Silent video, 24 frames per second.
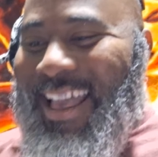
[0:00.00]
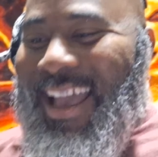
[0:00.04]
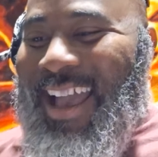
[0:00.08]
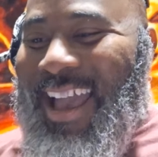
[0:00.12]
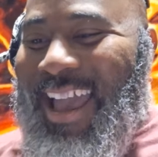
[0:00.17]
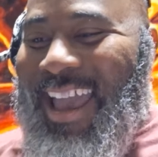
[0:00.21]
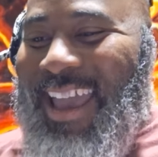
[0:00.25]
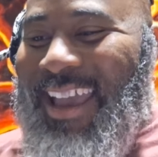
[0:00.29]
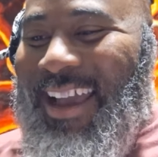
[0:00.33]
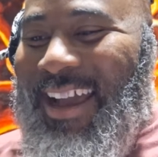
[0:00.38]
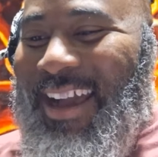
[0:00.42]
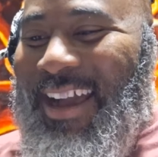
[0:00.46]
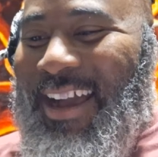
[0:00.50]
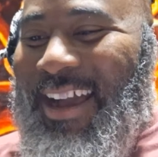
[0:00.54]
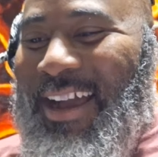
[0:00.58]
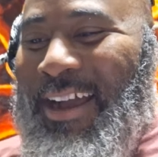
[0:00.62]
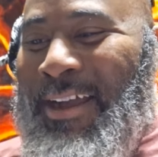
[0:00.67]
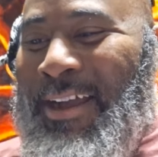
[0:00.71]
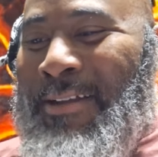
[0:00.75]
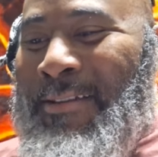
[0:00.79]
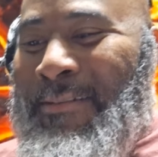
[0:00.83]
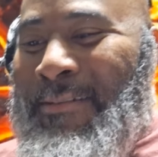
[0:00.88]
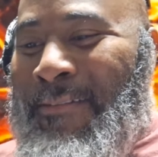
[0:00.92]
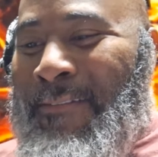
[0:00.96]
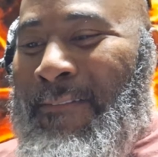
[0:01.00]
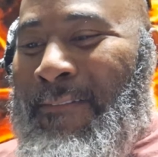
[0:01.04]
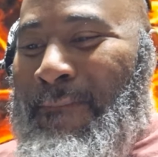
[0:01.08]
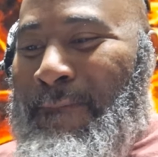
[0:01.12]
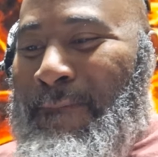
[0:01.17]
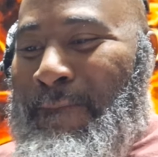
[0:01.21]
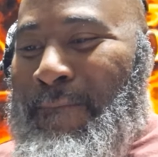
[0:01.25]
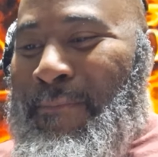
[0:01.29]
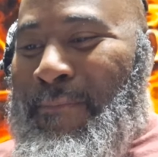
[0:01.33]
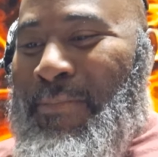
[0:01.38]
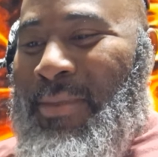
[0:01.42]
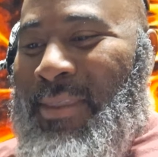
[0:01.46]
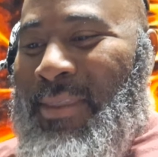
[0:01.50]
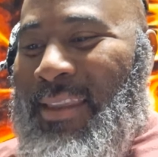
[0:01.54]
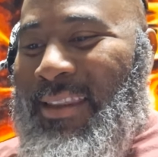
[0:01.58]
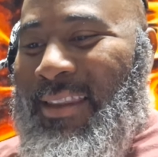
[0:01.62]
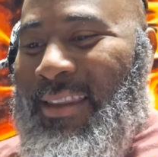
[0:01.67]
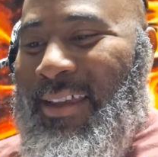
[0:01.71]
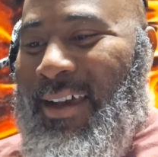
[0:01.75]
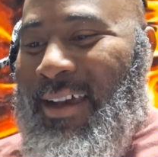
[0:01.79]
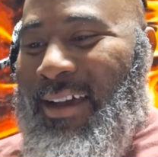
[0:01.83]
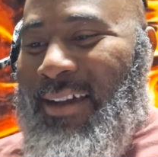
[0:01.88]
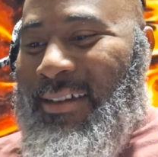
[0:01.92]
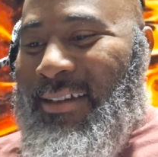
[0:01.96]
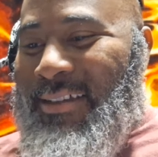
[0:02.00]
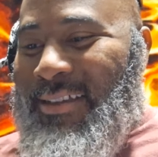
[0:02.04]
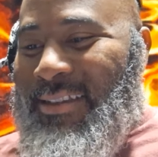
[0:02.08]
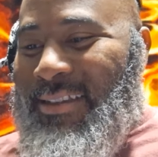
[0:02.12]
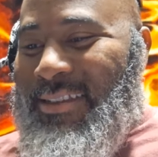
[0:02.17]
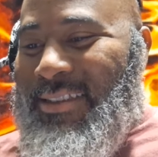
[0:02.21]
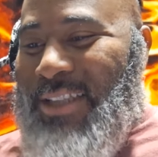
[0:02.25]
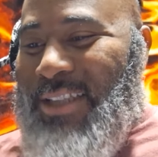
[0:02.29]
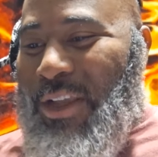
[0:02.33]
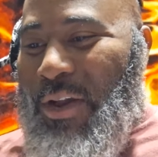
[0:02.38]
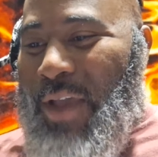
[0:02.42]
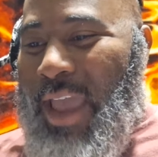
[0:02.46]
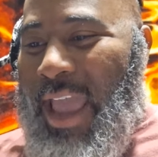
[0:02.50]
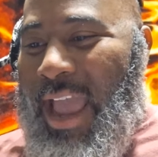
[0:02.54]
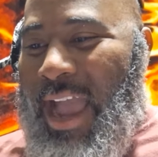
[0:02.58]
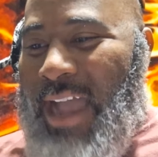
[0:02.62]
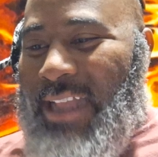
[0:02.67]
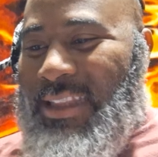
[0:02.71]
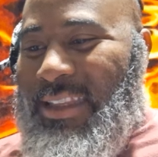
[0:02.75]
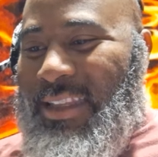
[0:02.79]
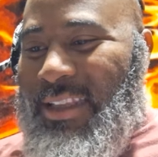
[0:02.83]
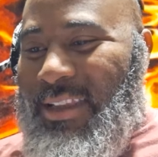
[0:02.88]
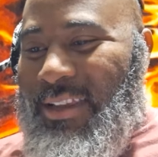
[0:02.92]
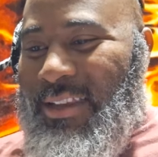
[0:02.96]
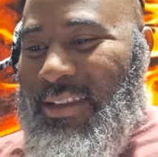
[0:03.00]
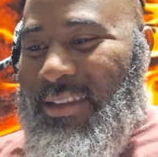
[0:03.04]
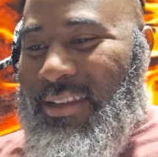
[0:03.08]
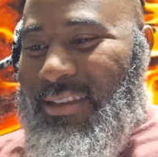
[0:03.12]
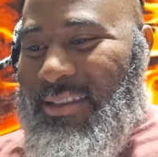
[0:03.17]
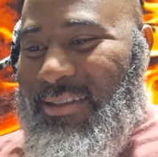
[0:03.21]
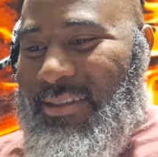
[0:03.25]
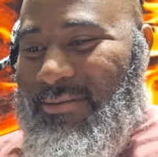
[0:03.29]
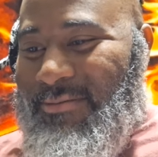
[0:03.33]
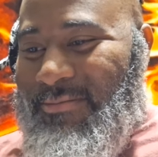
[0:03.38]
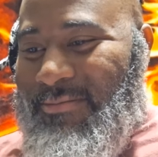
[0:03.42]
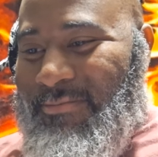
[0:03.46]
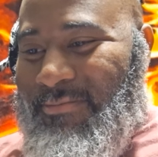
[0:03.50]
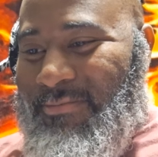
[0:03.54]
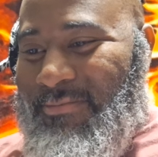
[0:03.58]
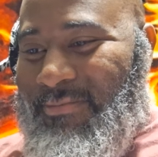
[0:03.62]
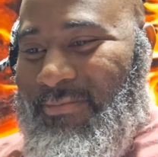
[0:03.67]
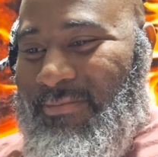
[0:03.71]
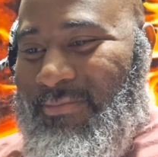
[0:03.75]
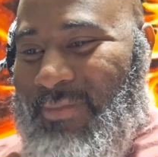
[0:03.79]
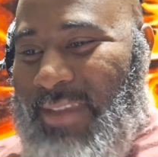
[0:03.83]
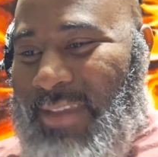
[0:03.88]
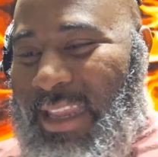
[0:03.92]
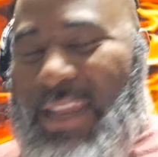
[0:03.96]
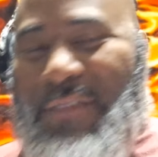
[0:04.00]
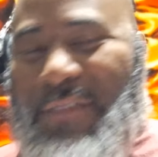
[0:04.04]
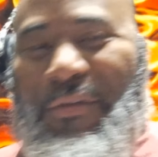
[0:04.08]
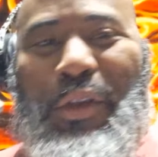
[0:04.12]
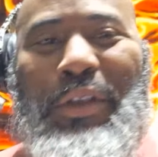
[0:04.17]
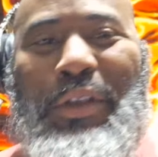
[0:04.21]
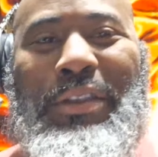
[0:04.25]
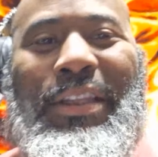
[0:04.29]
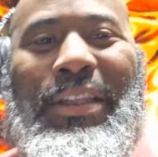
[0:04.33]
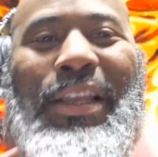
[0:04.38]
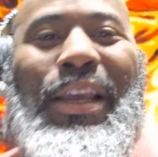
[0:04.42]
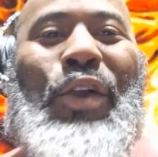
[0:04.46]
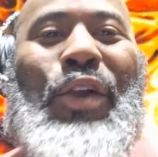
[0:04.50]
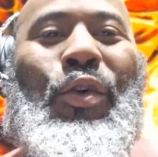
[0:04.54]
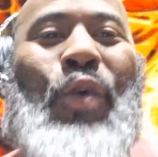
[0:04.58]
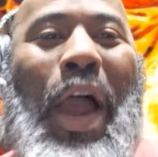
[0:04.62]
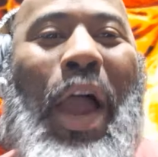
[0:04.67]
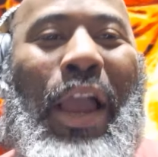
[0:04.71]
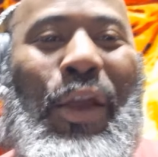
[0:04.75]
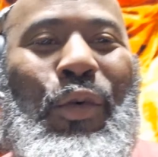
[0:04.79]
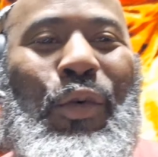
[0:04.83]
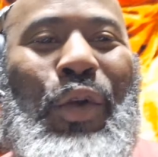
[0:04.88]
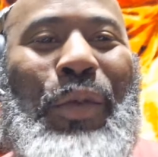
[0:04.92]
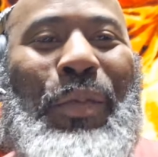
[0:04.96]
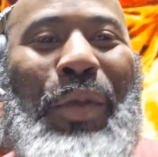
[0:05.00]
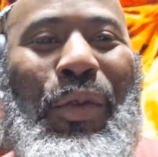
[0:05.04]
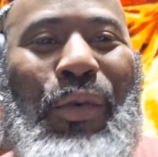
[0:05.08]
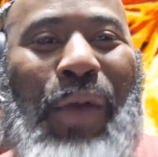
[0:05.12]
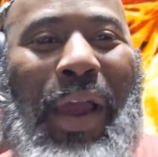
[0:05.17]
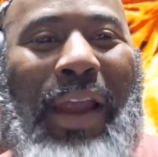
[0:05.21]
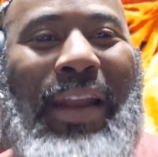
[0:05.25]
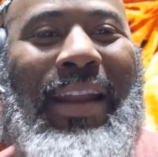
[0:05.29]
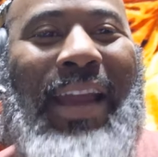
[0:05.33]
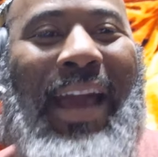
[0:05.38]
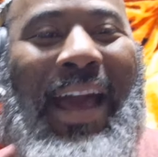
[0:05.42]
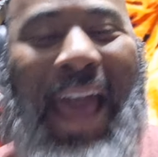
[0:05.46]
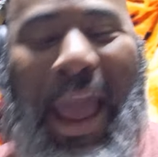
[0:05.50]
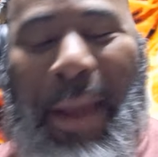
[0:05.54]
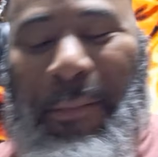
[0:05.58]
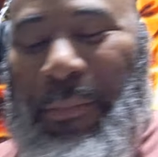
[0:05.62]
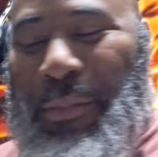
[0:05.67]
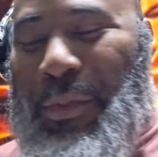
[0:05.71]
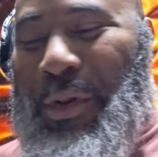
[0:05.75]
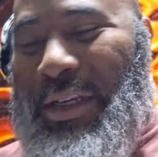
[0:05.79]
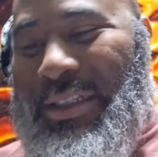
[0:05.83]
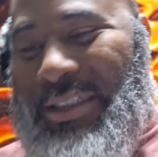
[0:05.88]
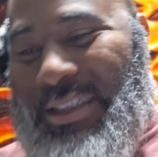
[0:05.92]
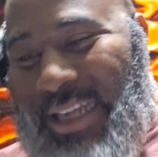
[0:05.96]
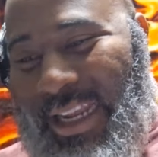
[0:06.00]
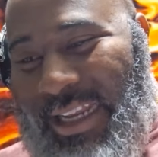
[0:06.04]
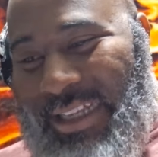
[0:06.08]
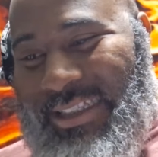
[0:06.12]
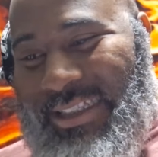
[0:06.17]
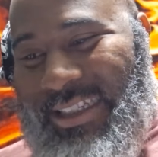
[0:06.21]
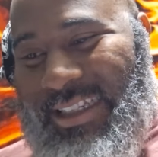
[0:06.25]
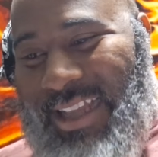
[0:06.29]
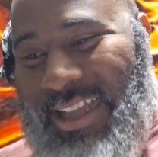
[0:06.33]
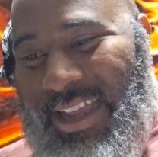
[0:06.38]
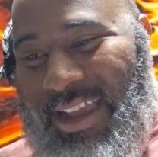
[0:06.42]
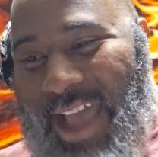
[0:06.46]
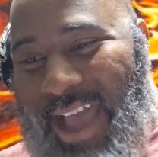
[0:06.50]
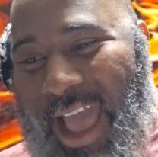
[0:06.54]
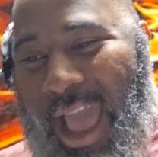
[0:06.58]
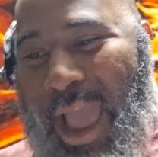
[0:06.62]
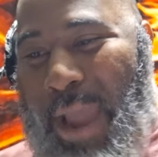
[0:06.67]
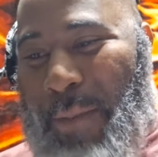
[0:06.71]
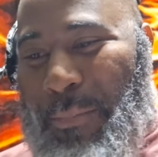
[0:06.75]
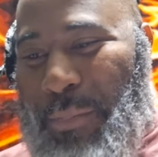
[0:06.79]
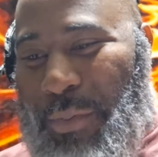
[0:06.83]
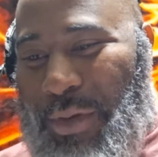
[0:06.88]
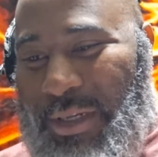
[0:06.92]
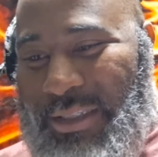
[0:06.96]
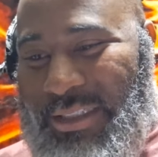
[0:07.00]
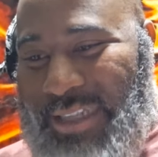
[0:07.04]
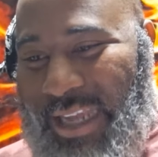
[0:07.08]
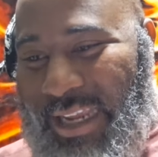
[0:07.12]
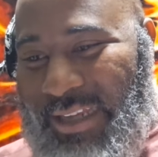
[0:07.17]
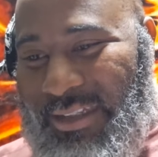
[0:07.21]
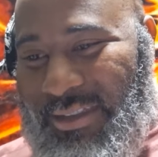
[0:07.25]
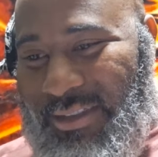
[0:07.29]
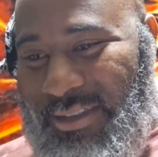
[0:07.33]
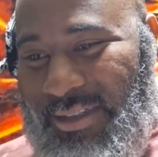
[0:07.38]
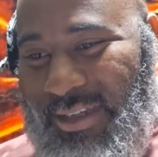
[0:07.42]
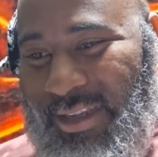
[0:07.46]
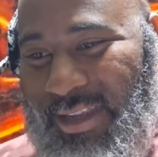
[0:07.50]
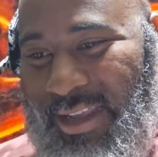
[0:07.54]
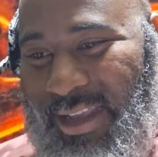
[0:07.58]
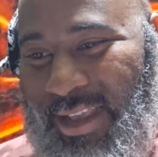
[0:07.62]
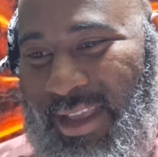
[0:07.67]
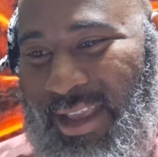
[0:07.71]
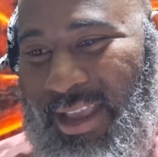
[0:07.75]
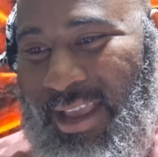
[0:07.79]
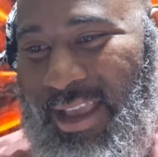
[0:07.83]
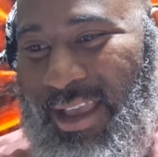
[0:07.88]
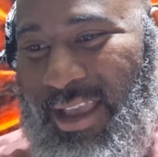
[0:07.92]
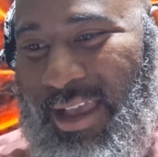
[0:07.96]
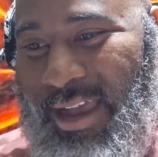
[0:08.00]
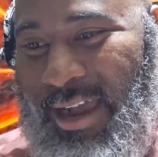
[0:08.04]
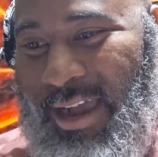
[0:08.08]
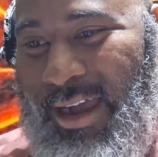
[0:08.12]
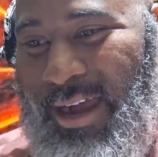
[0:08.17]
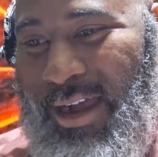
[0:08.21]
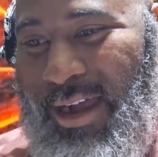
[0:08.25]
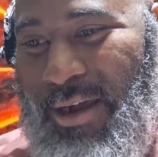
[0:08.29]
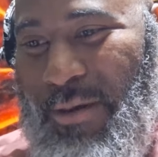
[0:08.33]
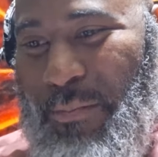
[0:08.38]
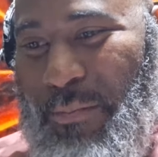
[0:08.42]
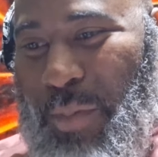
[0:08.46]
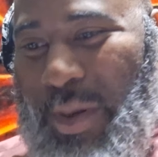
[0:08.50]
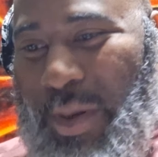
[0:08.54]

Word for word: hey, uh, look. So after, and if you still rocking with me right now, I appreciate you, dog. I appreciate you. Um,